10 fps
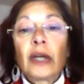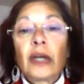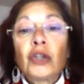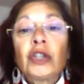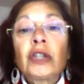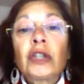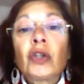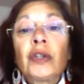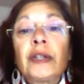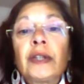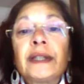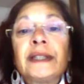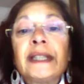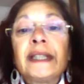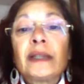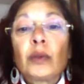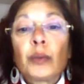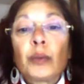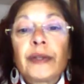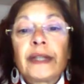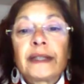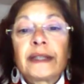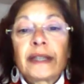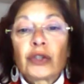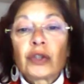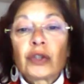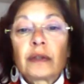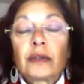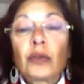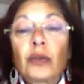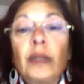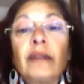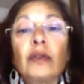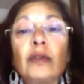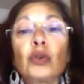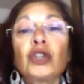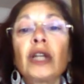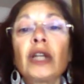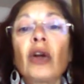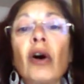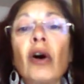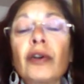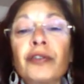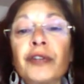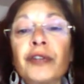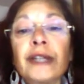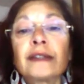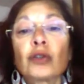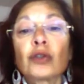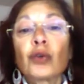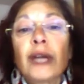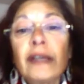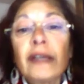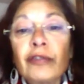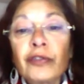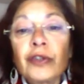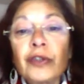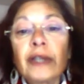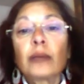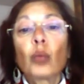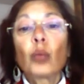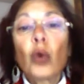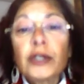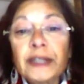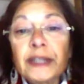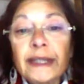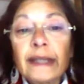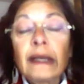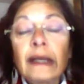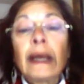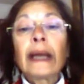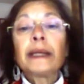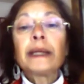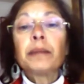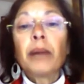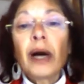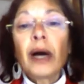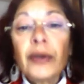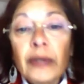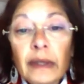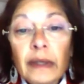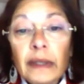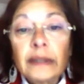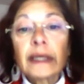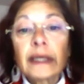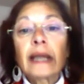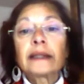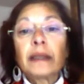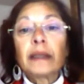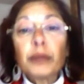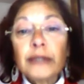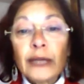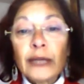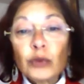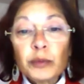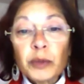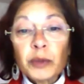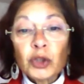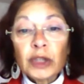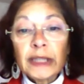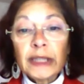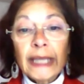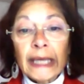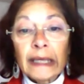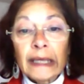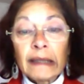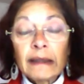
She couldn't deal with the attention. So even though she longed for it and craved for it and wanted it and demanded it and had temper tantrums when she didn't get it,